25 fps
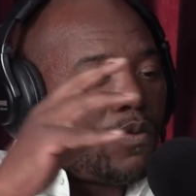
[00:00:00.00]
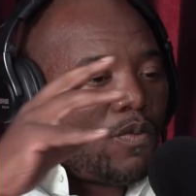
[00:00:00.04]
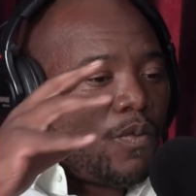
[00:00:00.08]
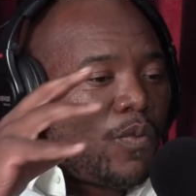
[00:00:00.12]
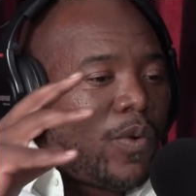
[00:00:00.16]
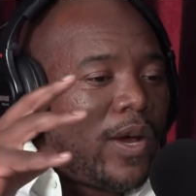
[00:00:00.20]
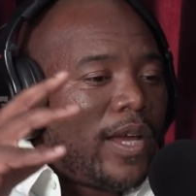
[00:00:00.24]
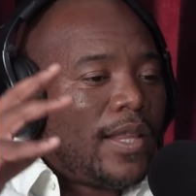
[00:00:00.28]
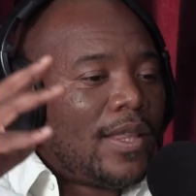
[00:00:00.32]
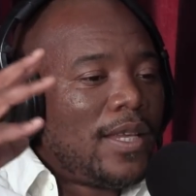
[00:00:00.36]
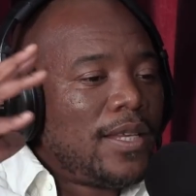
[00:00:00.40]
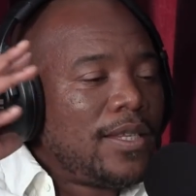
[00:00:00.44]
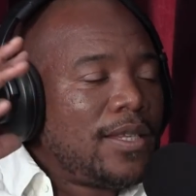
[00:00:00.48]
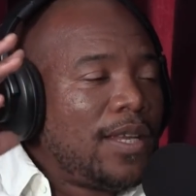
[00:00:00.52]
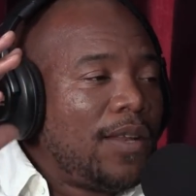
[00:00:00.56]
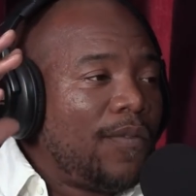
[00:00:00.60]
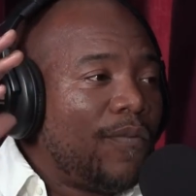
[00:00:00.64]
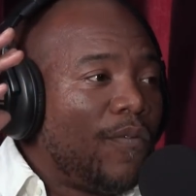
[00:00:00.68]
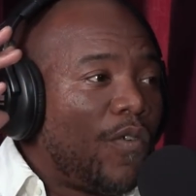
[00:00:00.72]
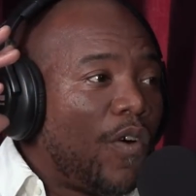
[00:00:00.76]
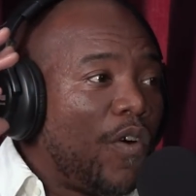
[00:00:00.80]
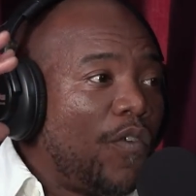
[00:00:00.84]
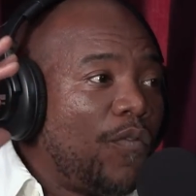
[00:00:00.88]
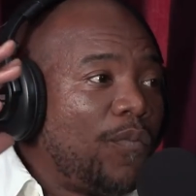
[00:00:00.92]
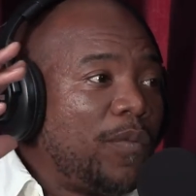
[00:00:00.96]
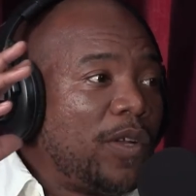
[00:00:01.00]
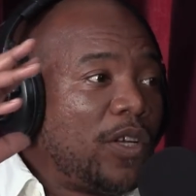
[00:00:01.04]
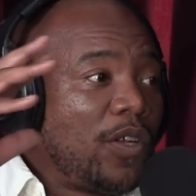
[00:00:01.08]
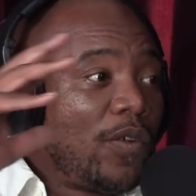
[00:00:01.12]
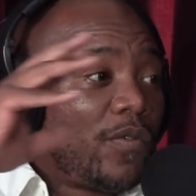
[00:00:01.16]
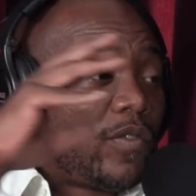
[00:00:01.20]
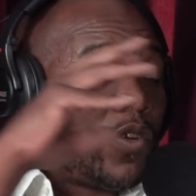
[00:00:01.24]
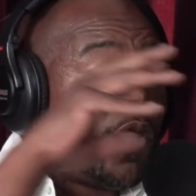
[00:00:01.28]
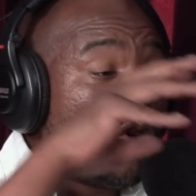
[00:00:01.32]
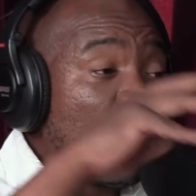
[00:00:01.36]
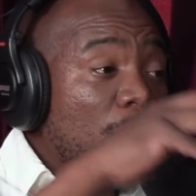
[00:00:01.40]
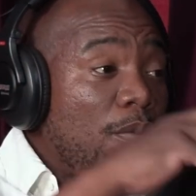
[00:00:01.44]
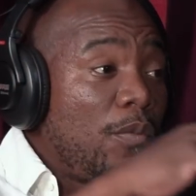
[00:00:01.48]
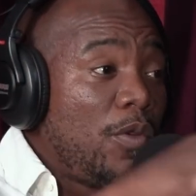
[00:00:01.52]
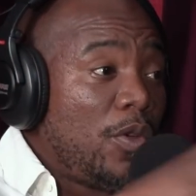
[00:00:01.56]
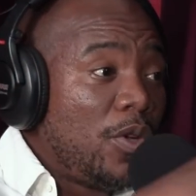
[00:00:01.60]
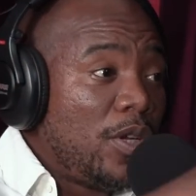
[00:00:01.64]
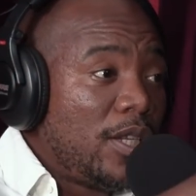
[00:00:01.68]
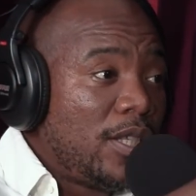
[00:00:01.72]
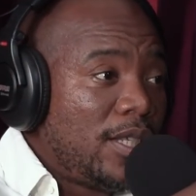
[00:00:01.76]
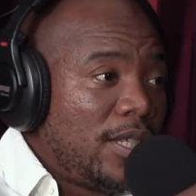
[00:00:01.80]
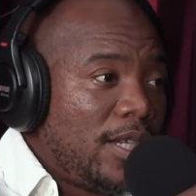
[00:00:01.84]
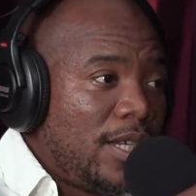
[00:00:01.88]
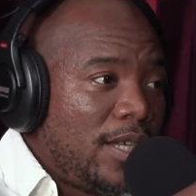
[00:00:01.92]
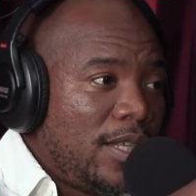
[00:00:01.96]
where there's involvement of the
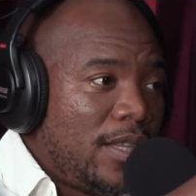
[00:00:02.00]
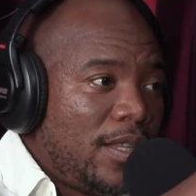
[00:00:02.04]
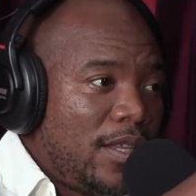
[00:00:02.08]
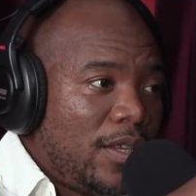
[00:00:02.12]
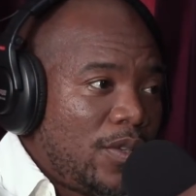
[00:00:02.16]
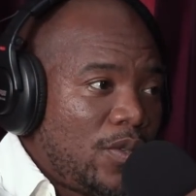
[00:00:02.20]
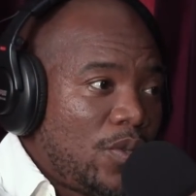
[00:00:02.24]
community in the